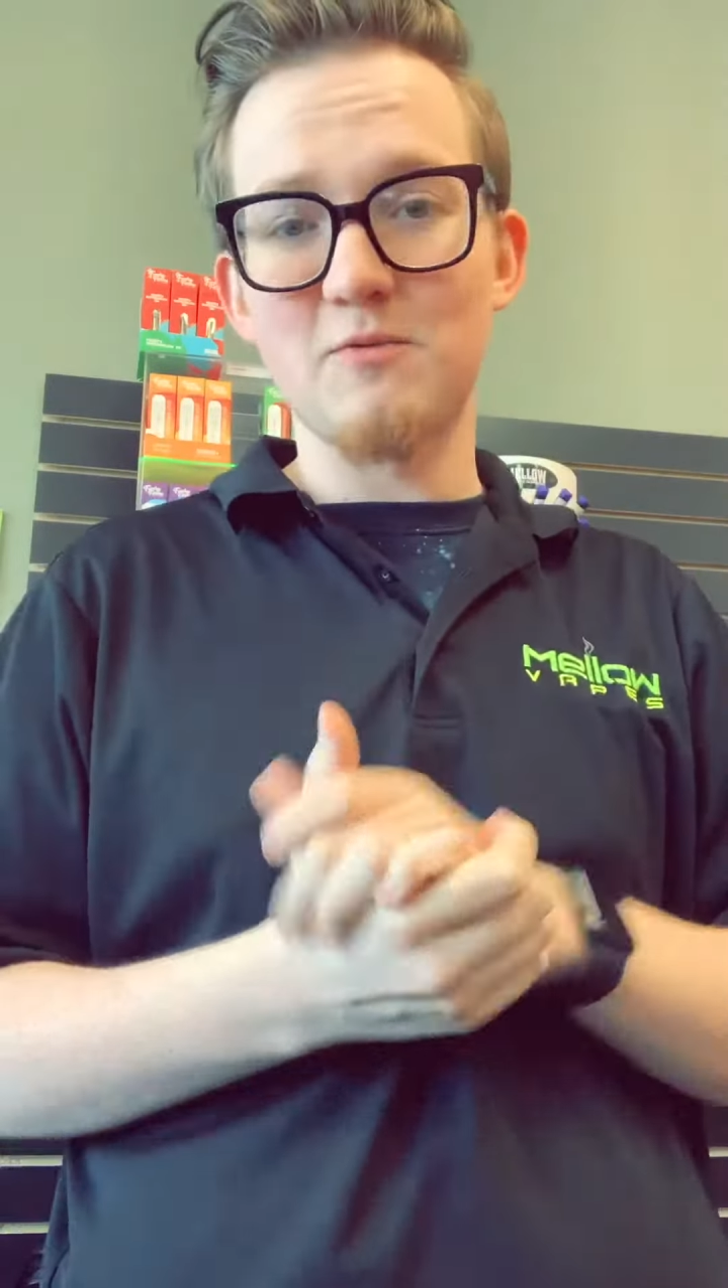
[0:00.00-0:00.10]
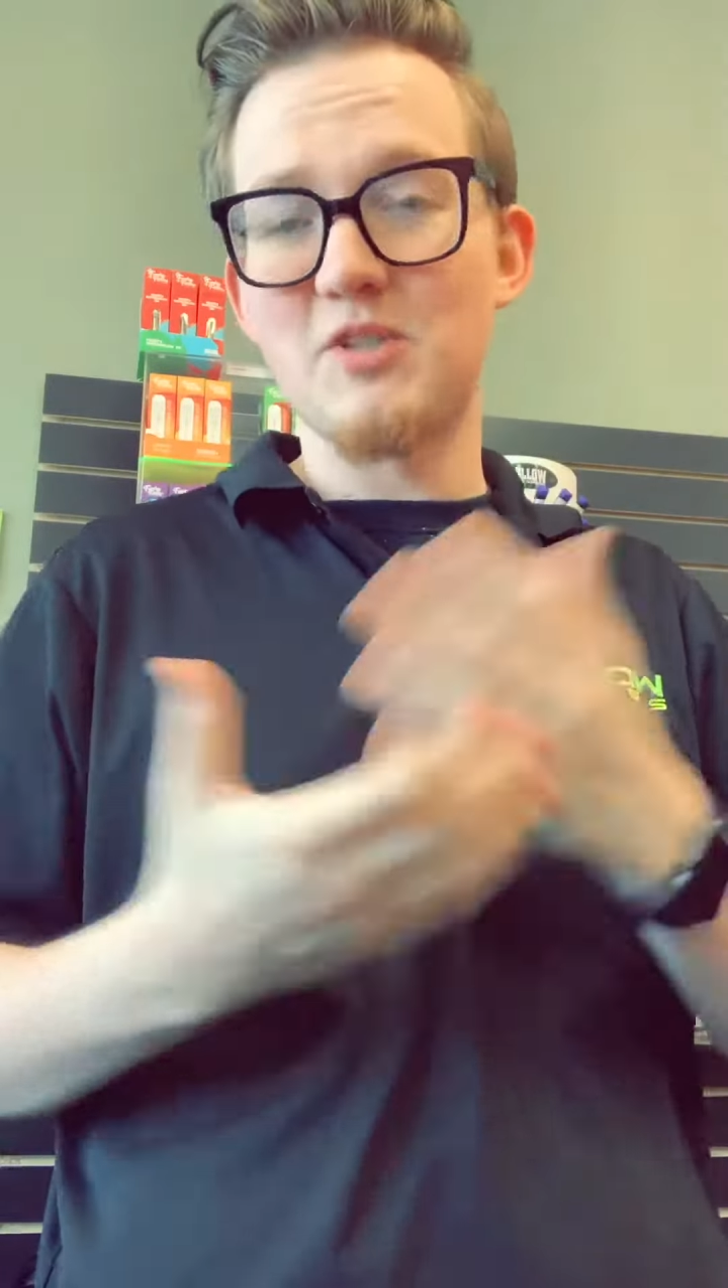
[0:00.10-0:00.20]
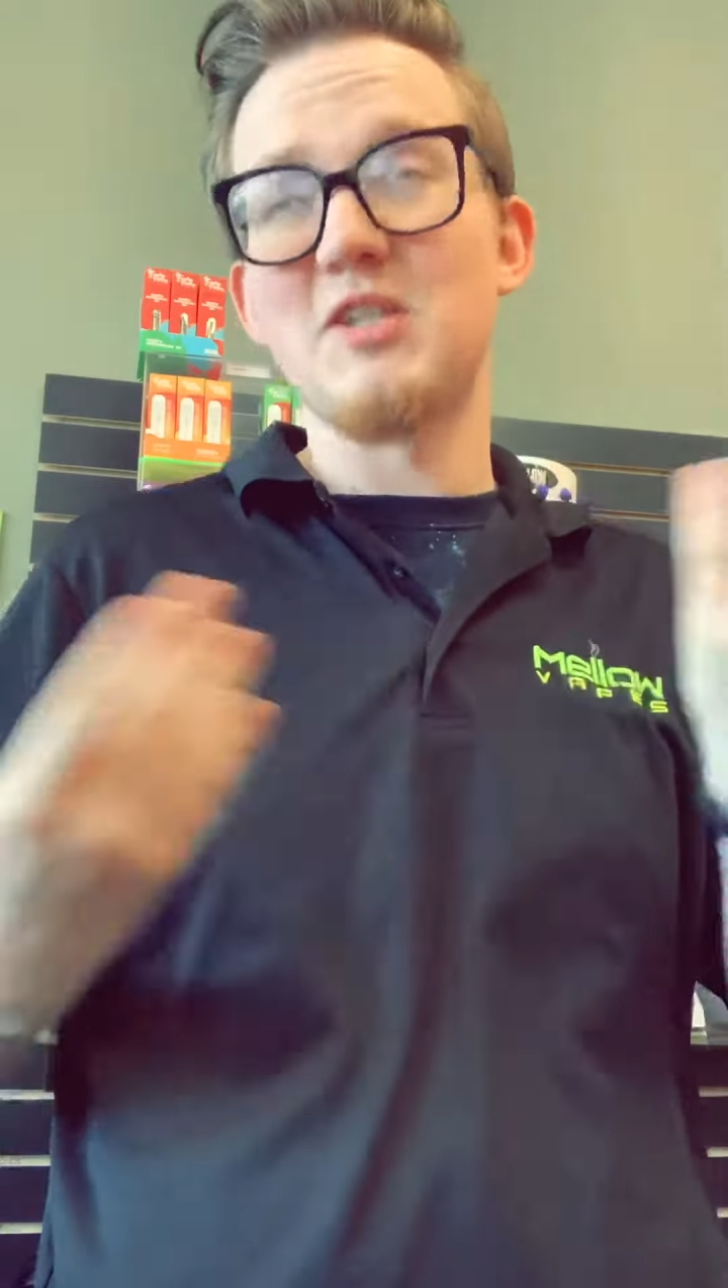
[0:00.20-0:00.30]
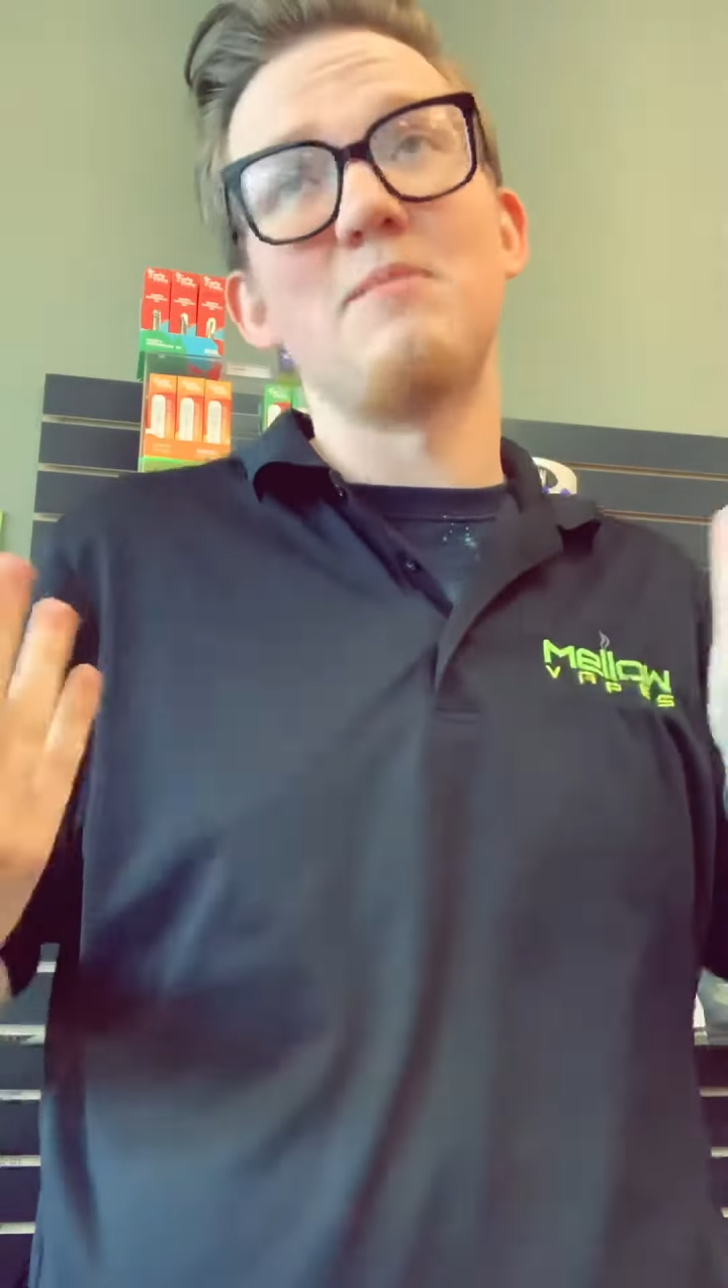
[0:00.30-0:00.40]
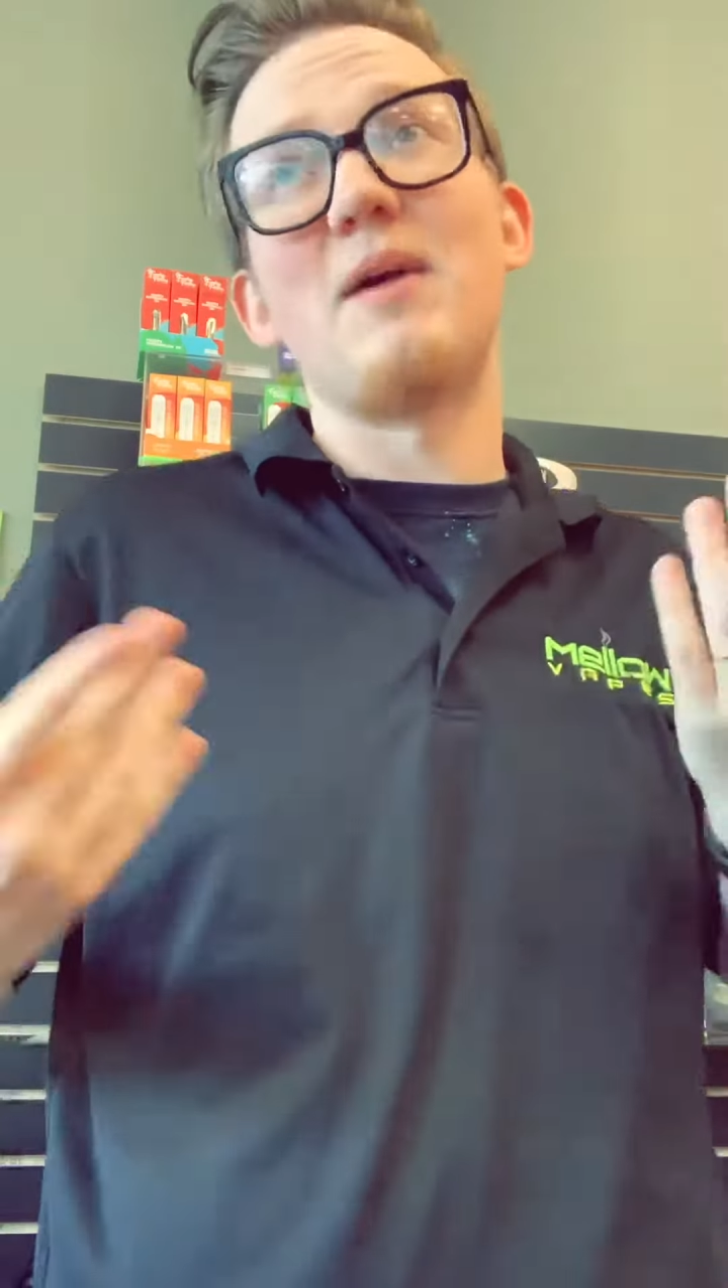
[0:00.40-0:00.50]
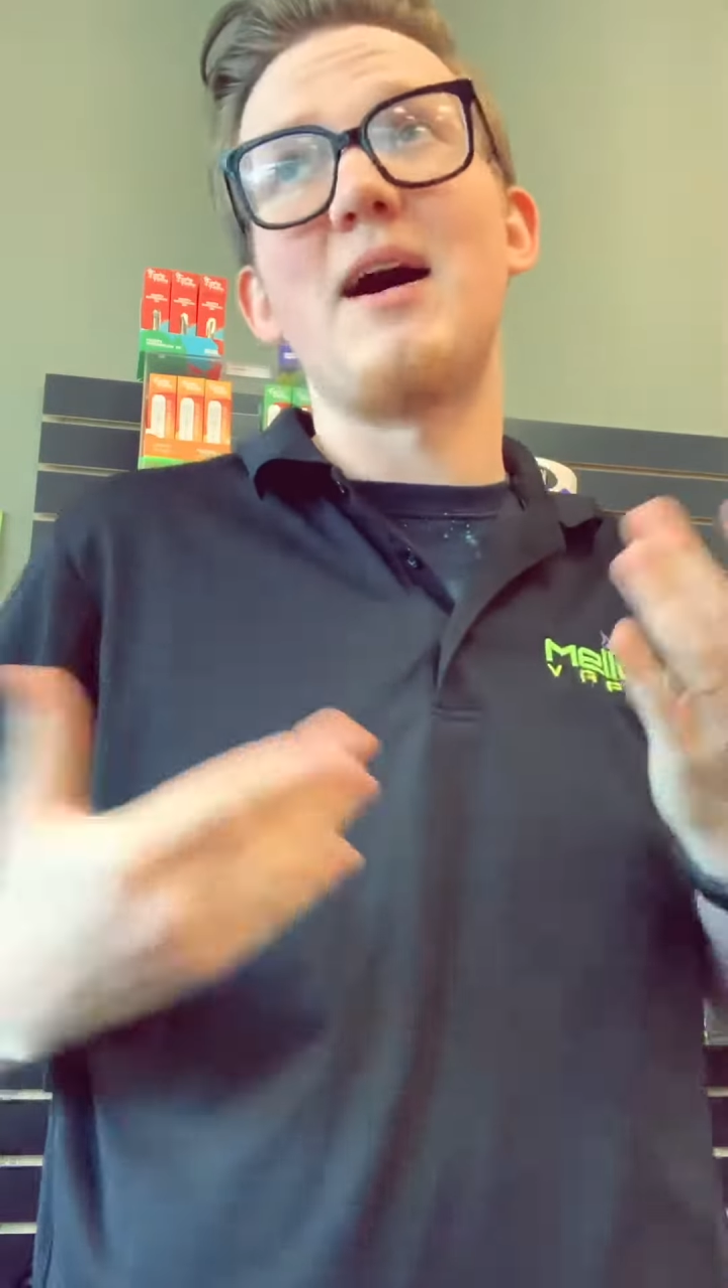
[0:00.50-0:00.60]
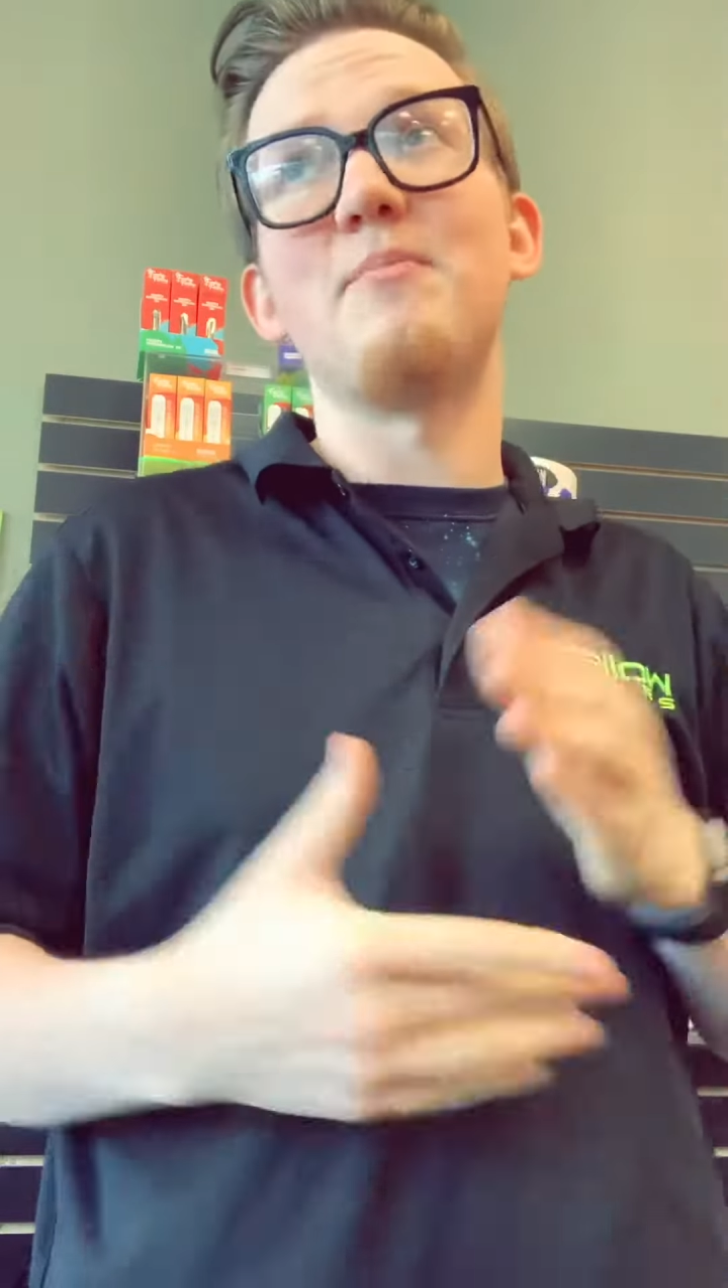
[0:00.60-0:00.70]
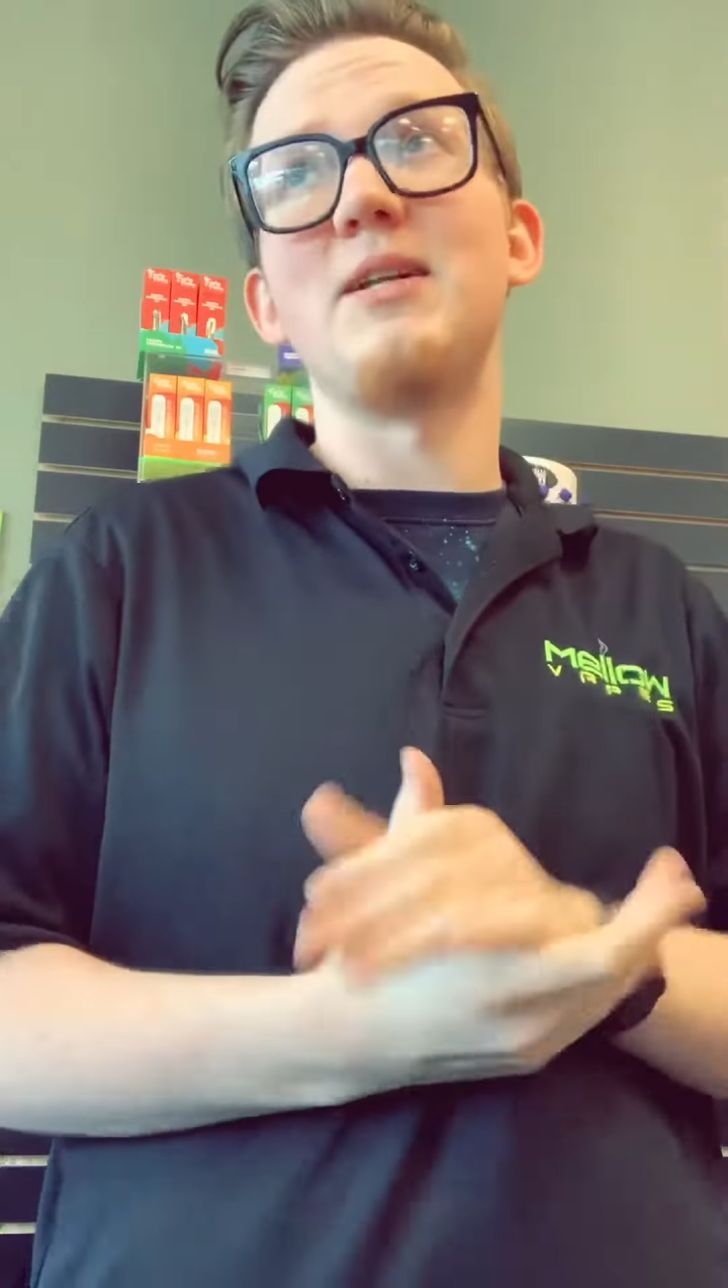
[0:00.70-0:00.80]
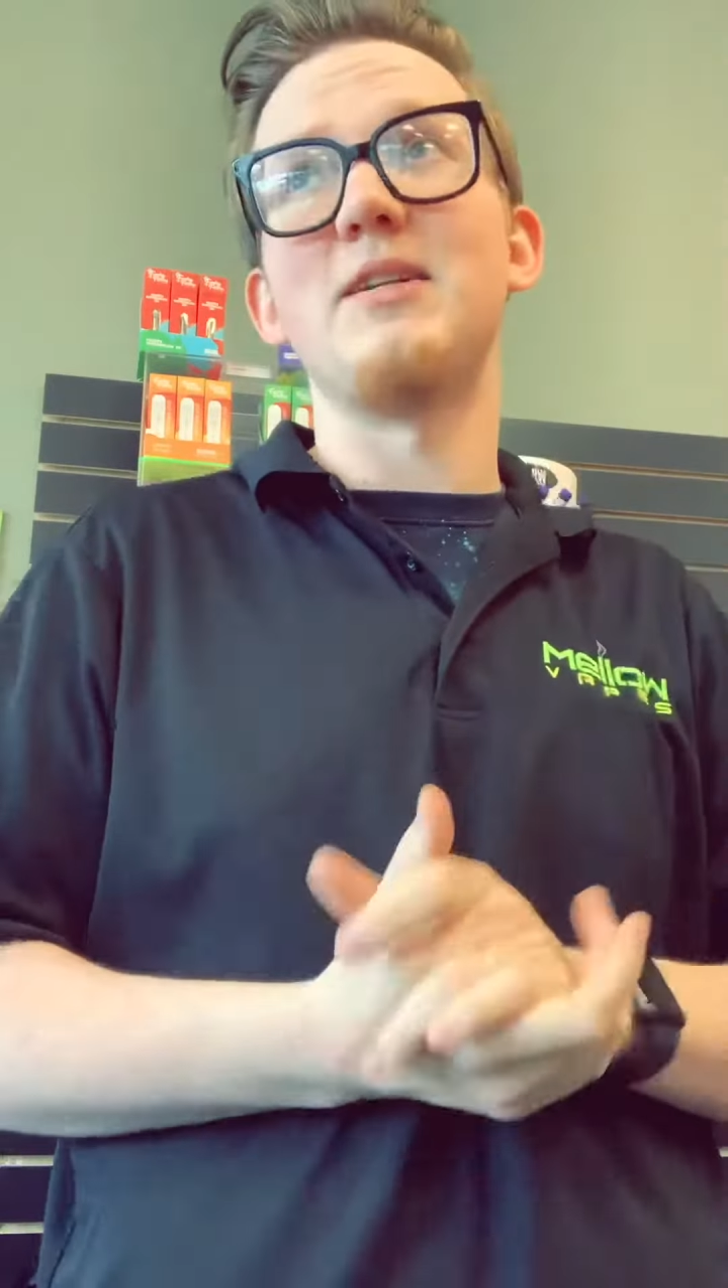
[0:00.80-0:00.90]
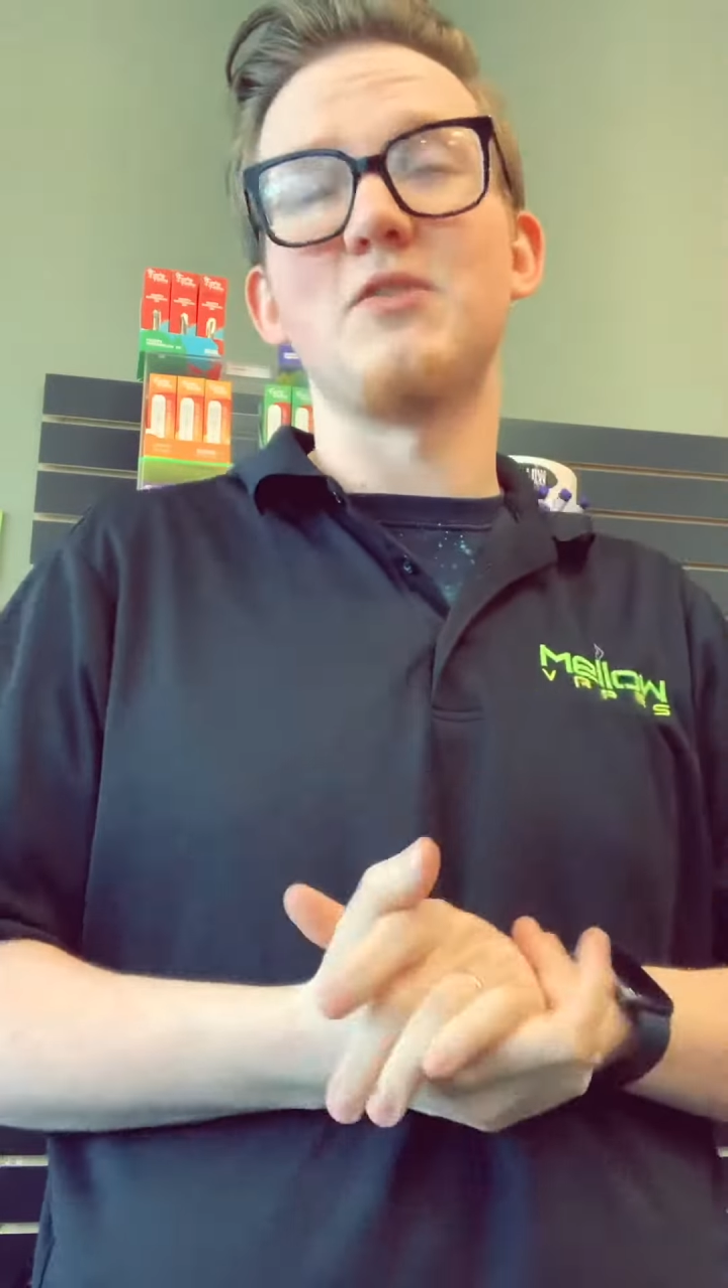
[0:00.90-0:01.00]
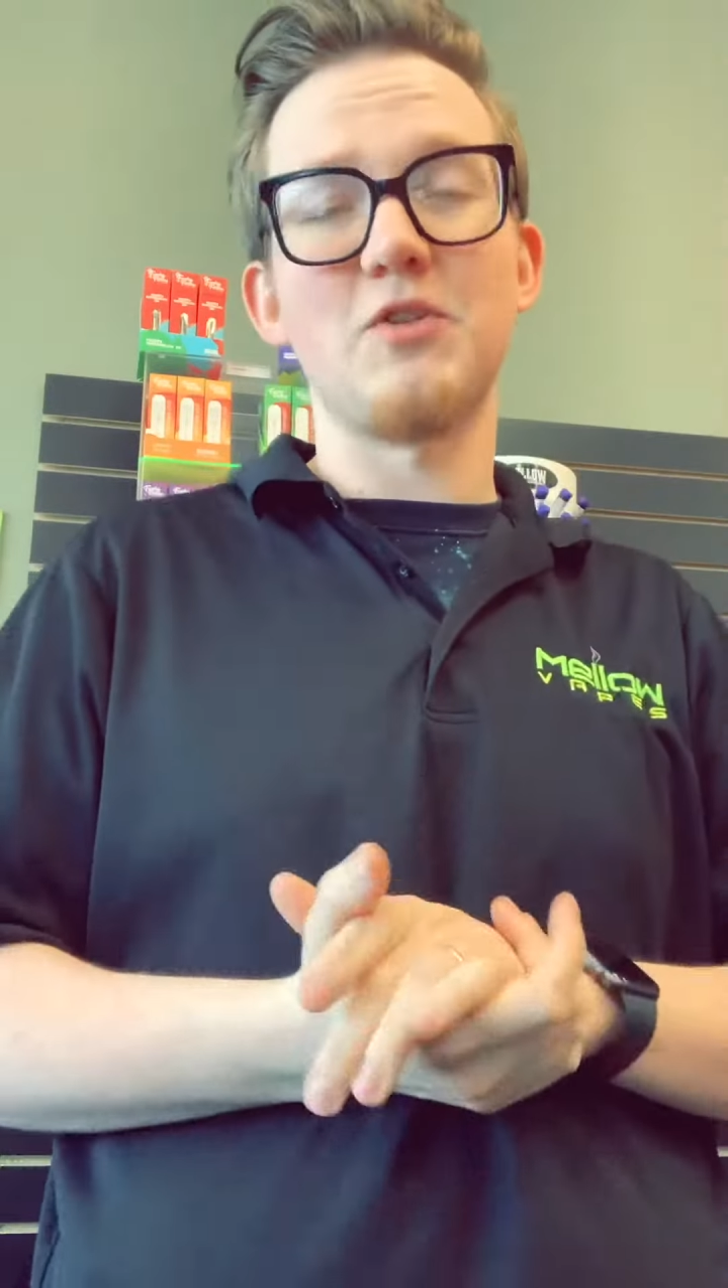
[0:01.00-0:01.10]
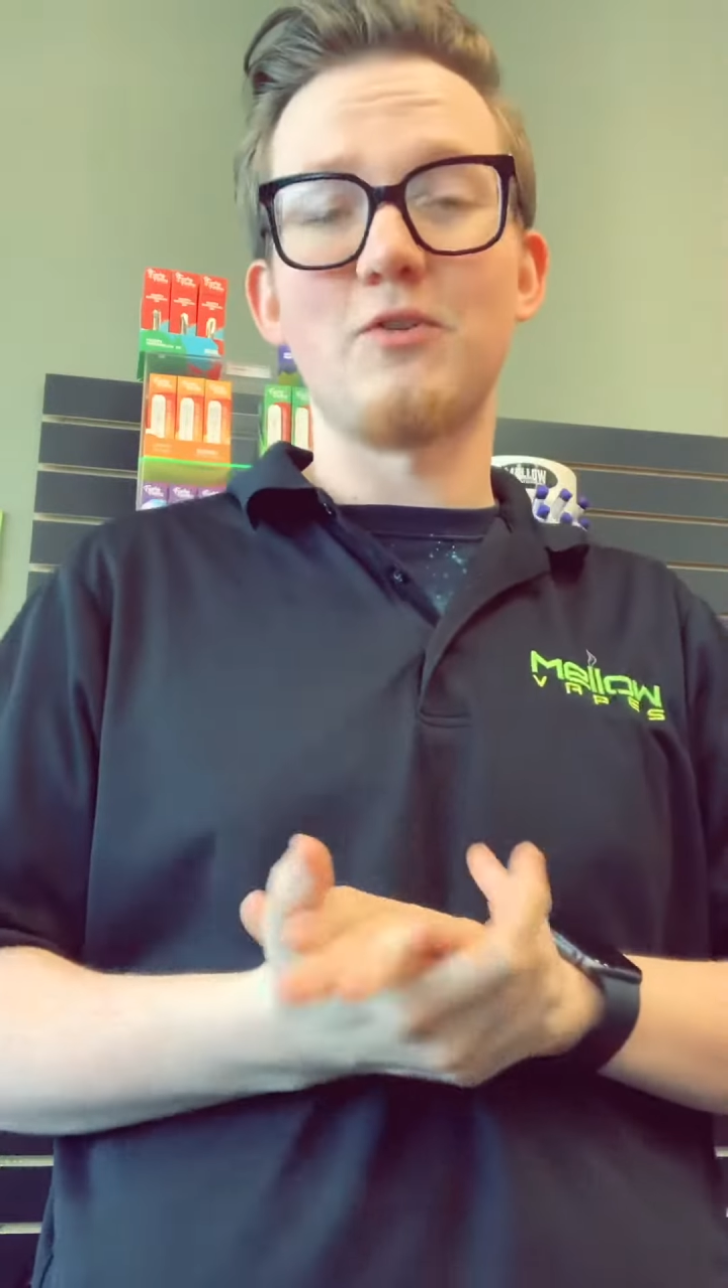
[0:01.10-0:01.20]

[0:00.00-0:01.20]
which in my opinion is a